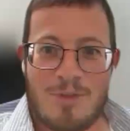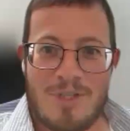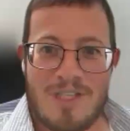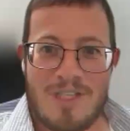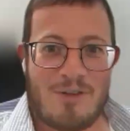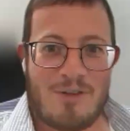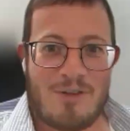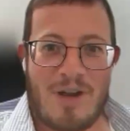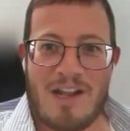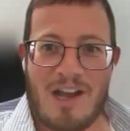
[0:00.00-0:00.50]

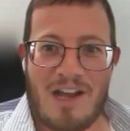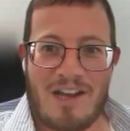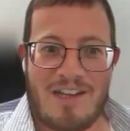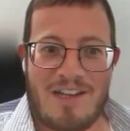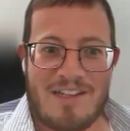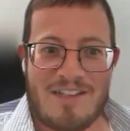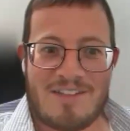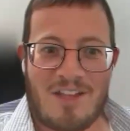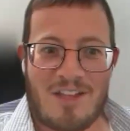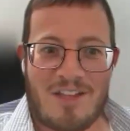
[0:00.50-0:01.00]
Really great
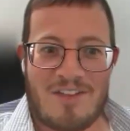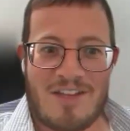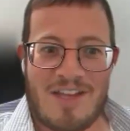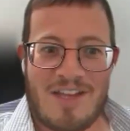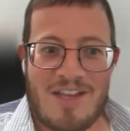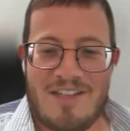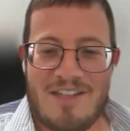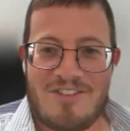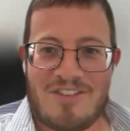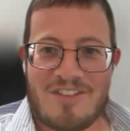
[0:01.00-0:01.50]
audience, all you
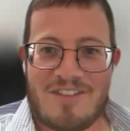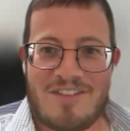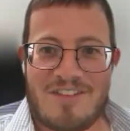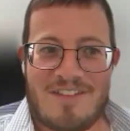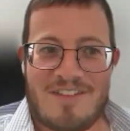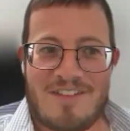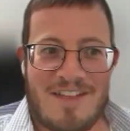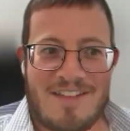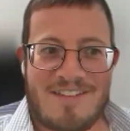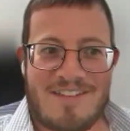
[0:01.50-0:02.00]
guys
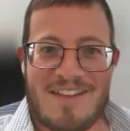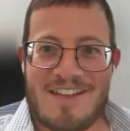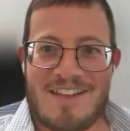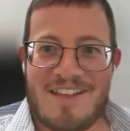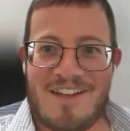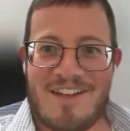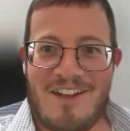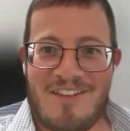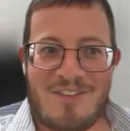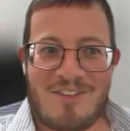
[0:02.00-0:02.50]
just
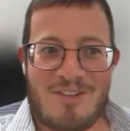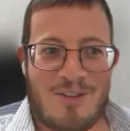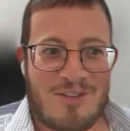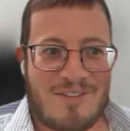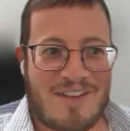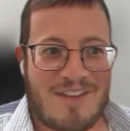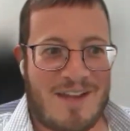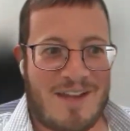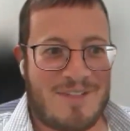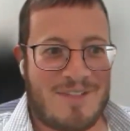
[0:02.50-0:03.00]
sticking on this whole
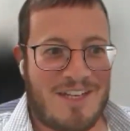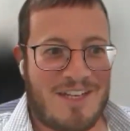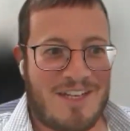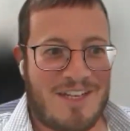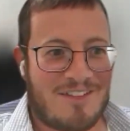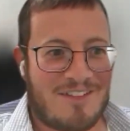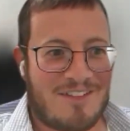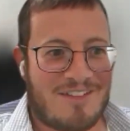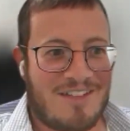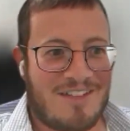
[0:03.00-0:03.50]
time to hear
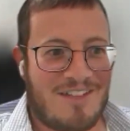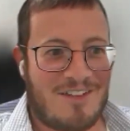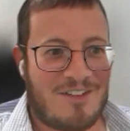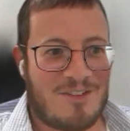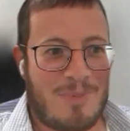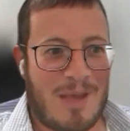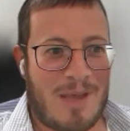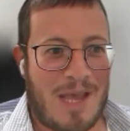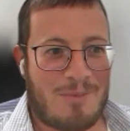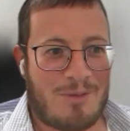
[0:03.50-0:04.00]
us
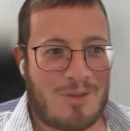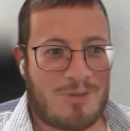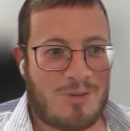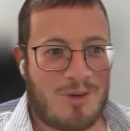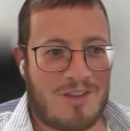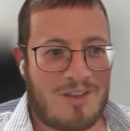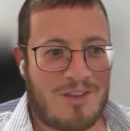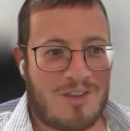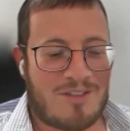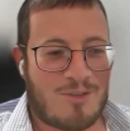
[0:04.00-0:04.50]
babble
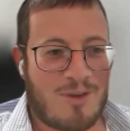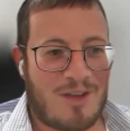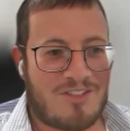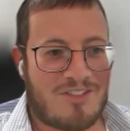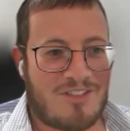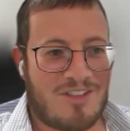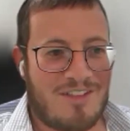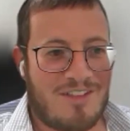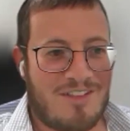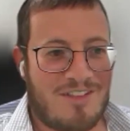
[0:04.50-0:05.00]
through all these
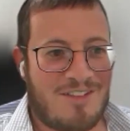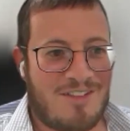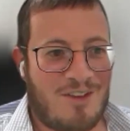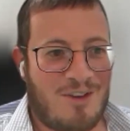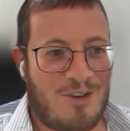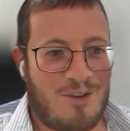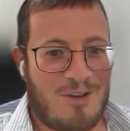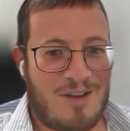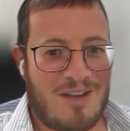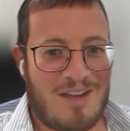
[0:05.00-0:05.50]
questions.
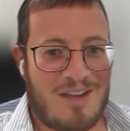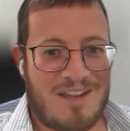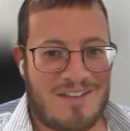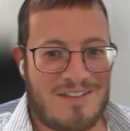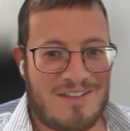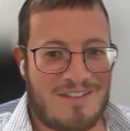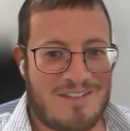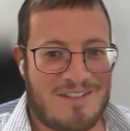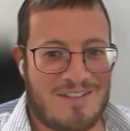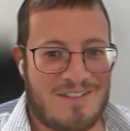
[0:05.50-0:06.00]
So
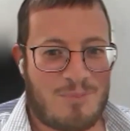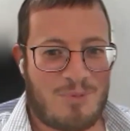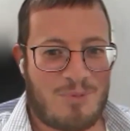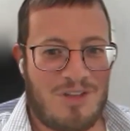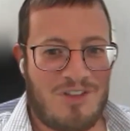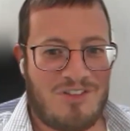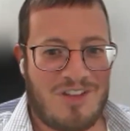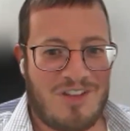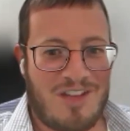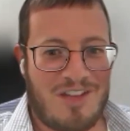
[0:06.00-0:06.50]

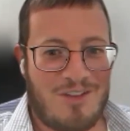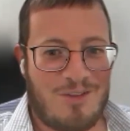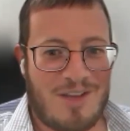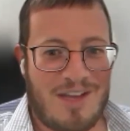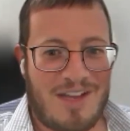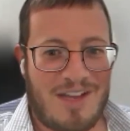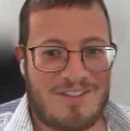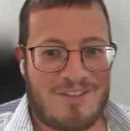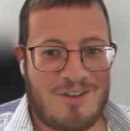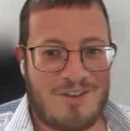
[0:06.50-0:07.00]
appreciate you
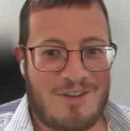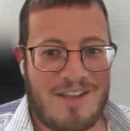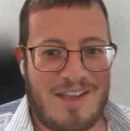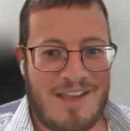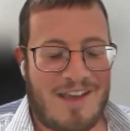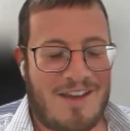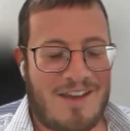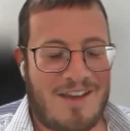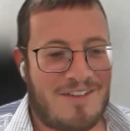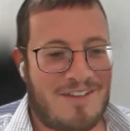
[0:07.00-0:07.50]
guys
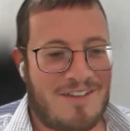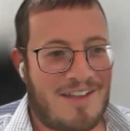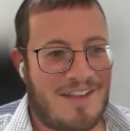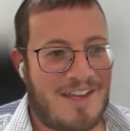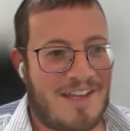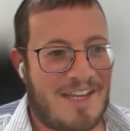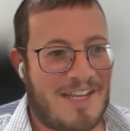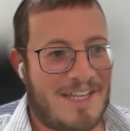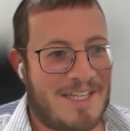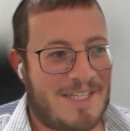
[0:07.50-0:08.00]
turning out.
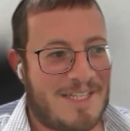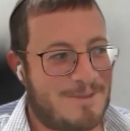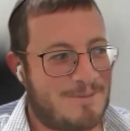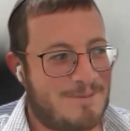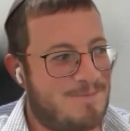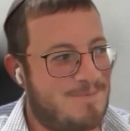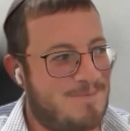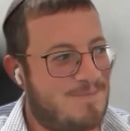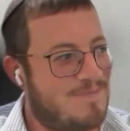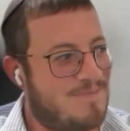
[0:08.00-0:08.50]
I
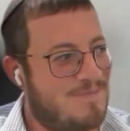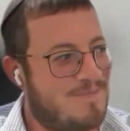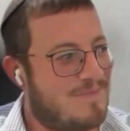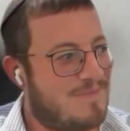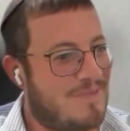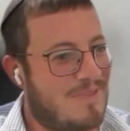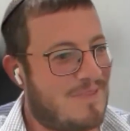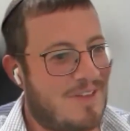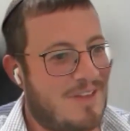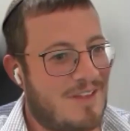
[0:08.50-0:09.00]

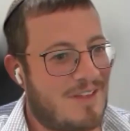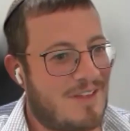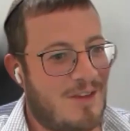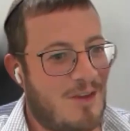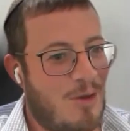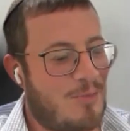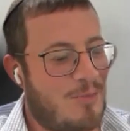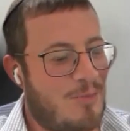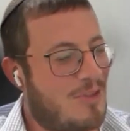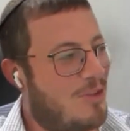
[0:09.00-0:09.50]

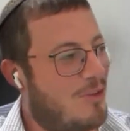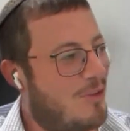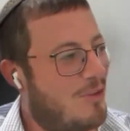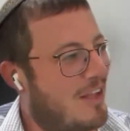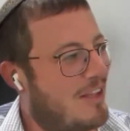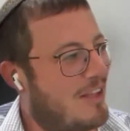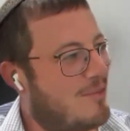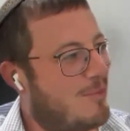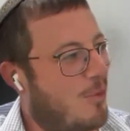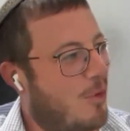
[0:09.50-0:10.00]
hope to do
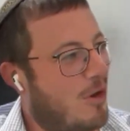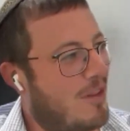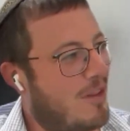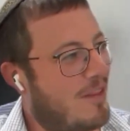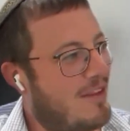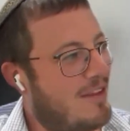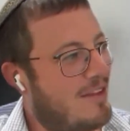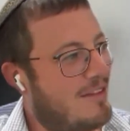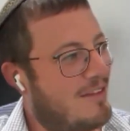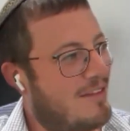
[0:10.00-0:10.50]
lots more of
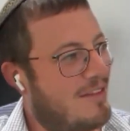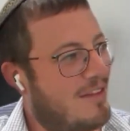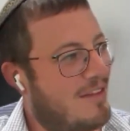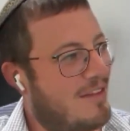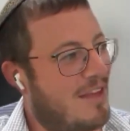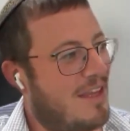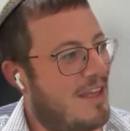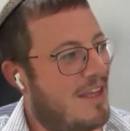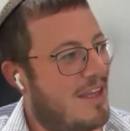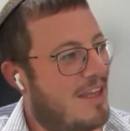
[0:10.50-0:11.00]
these.
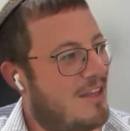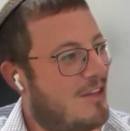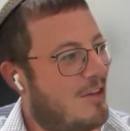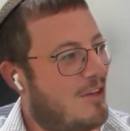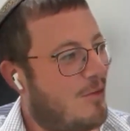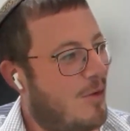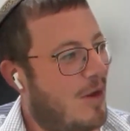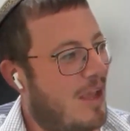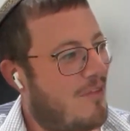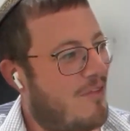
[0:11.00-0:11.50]

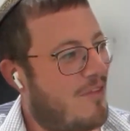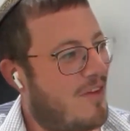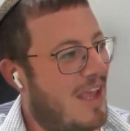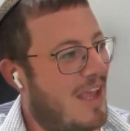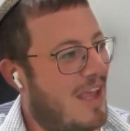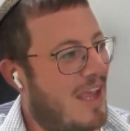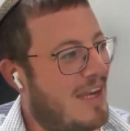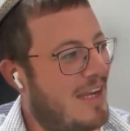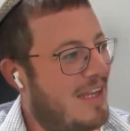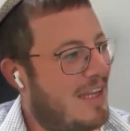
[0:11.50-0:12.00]
We have
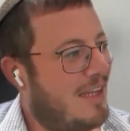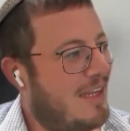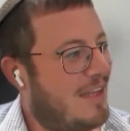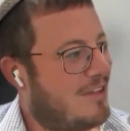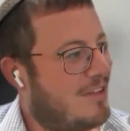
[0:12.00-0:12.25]
any?